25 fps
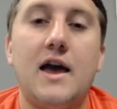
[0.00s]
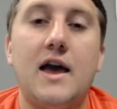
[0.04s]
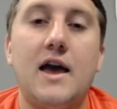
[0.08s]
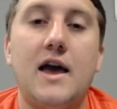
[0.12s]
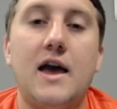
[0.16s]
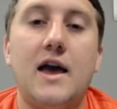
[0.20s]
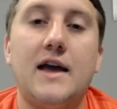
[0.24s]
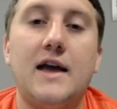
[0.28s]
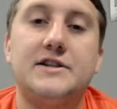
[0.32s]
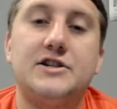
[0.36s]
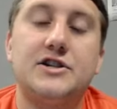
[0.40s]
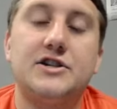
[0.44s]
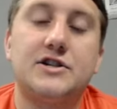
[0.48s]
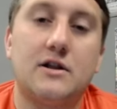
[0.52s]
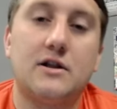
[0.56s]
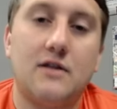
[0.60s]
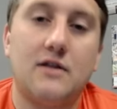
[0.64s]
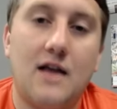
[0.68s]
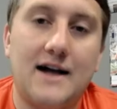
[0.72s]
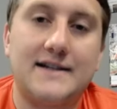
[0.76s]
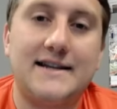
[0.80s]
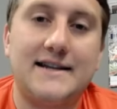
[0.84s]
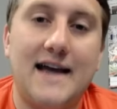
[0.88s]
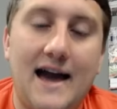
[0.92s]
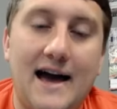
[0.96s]
It's just a
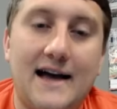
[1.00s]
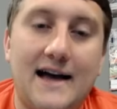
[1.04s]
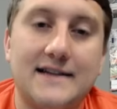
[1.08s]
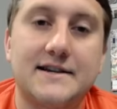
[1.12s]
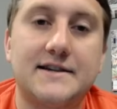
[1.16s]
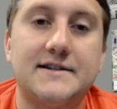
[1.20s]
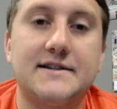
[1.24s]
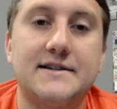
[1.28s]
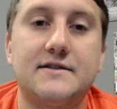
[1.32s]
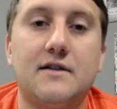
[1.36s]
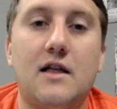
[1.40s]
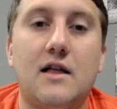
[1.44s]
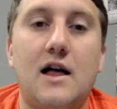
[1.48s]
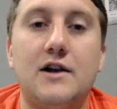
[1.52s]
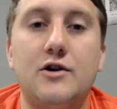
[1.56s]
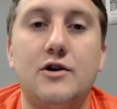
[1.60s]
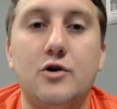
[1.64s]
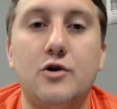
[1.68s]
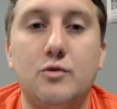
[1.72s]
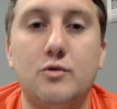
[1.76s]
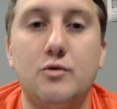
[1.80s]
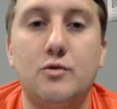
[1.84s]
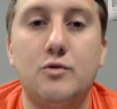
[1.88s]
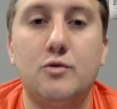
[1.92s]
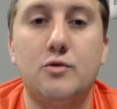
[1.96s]
lot to ask because it's a lot
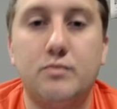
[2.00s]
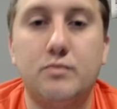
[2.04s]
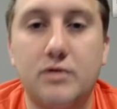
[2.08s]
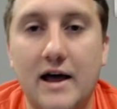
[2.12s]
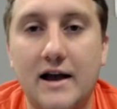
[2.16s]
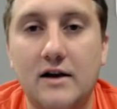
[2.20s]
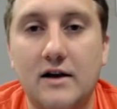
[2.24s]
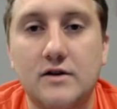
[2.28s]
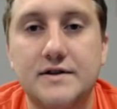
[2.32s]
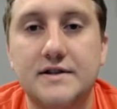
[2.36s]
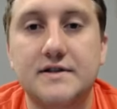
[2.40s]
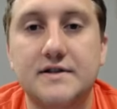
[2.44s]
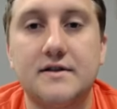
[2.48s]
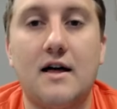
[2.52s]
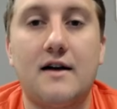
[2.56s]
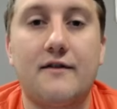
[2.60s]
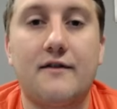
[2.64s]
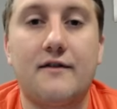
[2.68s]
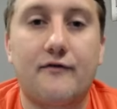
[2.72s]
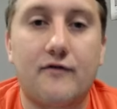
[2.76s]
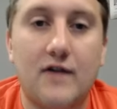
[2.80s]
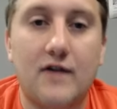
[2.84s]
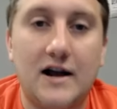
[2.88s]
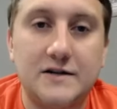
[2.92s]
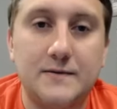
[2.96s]
of new players. It's a lot
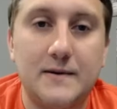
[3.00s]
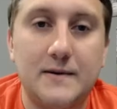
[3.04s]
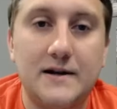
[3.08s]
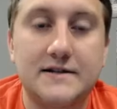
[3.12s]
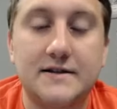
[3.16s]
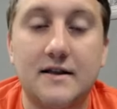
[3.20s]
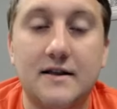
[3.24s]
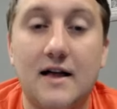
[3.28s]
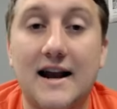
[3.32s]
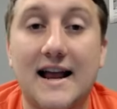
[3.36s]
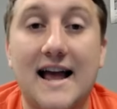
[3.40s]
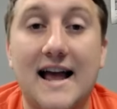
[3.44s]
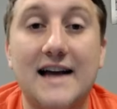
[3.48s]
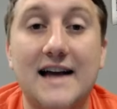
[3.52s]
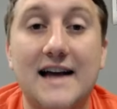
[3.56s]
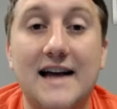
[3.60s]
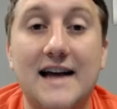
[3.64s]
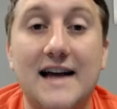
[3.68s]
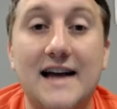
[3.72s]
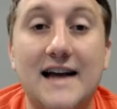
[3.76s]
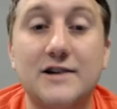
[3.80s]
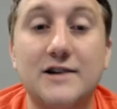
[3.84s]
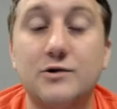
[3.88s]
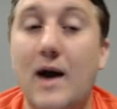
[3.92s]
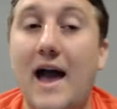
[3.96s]
of freshmen. It's a lot of
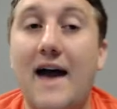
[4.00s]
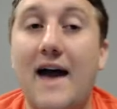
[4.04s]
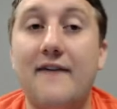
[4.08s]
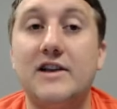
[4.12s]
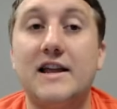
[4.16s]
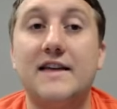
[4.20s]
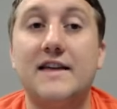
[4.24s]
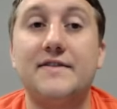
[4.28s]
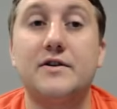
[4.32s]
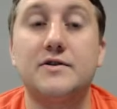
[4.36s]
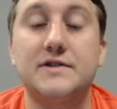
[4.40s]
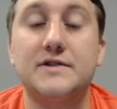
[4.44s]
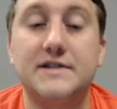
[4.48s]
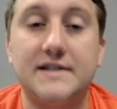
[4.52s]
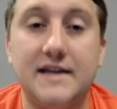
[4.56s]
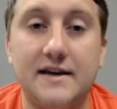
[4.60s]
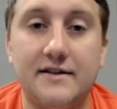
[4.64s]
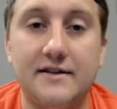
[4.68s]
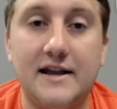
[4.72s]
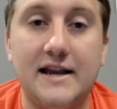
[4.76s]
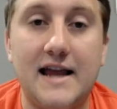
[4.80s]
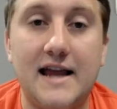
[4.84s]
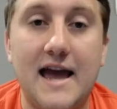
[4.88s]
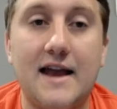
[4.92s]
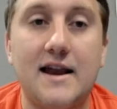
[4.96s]
guys who haven't hit their
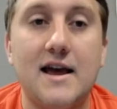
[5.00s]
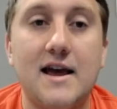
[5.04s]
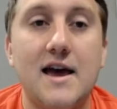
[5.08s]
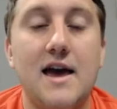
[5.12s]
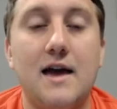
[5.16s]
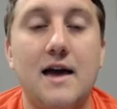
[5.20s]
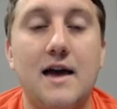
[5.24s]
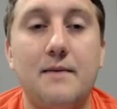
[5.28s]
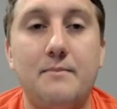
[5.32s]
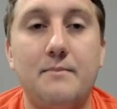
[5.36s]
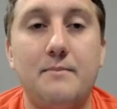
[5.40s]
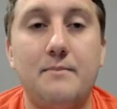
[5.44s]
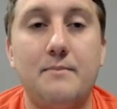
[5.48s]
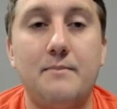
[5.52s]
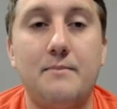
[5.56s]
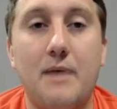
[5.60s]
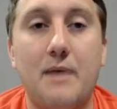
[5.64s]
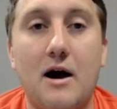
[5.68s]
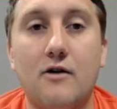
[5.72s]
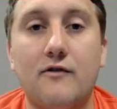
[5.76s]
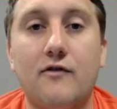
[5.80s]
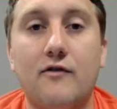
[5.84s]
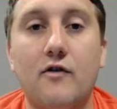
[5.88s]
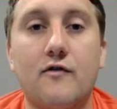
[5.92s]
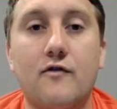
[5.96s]
ceiling yet in Power
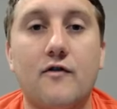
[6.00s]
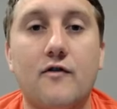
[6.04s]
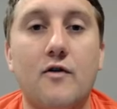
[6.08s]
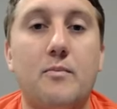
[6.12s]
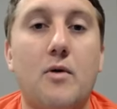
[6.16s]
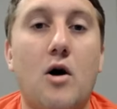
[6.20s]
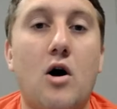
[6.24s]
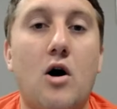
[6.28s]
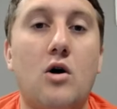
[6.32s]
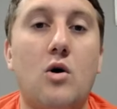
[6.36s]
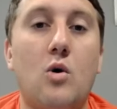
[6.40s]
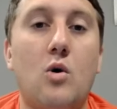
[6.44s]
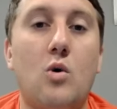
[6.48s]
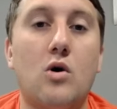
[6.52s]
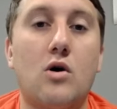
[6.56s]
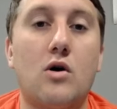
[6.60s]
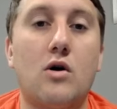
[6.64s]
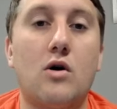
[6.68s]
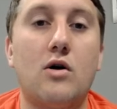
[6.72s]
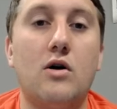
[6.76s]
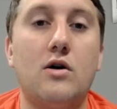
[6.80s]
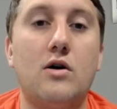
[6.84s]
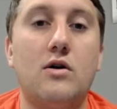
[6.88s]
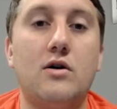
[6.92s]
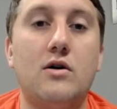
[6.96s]
4 football
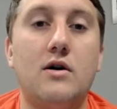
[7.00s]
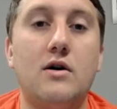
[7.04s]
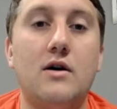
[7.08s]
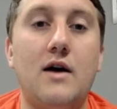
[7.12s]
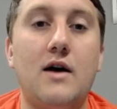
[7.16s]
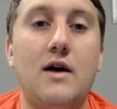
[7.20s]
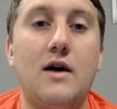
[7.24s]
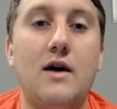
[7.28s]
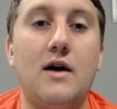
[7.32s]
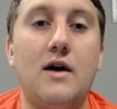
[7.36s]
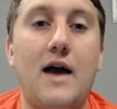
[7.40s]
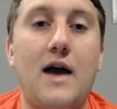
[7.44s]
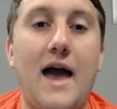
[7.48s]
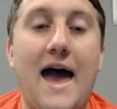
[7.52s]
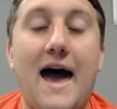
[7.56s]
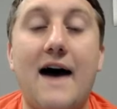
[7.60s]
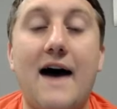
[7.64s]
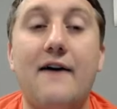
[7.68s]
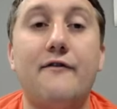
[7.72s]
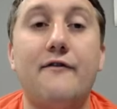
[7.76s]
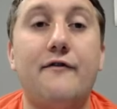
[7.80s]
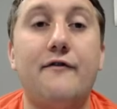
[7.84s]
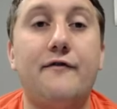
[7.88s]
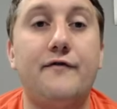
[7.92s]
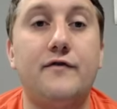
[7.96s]
or
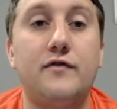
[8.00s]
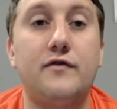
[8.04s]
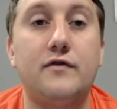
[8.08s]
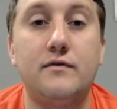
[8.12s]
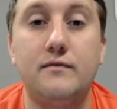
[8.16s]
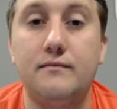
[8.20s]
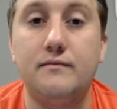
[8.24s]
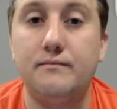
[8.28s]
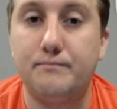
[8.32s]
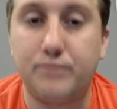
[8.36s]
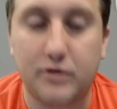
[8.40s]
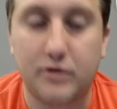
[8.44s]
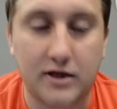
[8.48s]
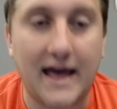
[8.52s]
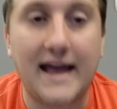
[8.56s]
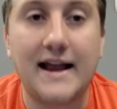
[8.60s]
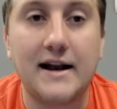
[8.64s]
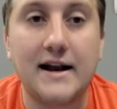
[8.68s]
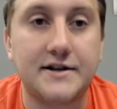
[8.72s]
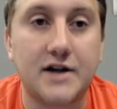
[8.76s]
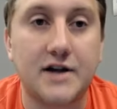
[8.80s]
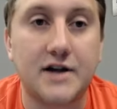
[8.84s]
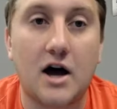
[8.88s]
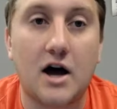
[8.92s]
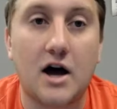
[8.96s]
have
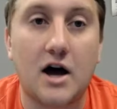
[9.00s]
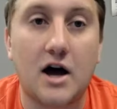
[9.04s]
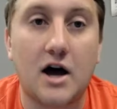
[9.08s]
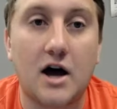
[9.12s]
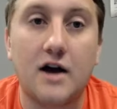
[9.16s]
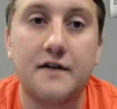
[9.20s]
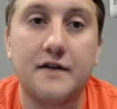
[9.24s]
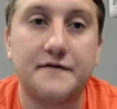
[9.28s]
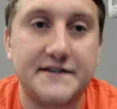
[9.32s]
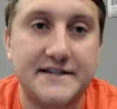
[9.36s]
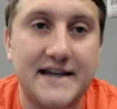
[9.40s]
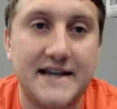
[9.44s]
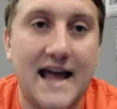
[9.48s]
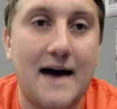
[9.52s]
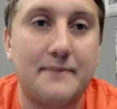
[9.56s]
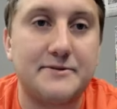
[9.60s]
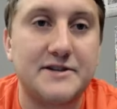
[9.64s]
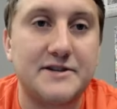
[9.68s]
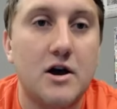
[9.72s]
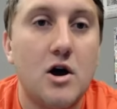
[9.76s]
played a ton of snaps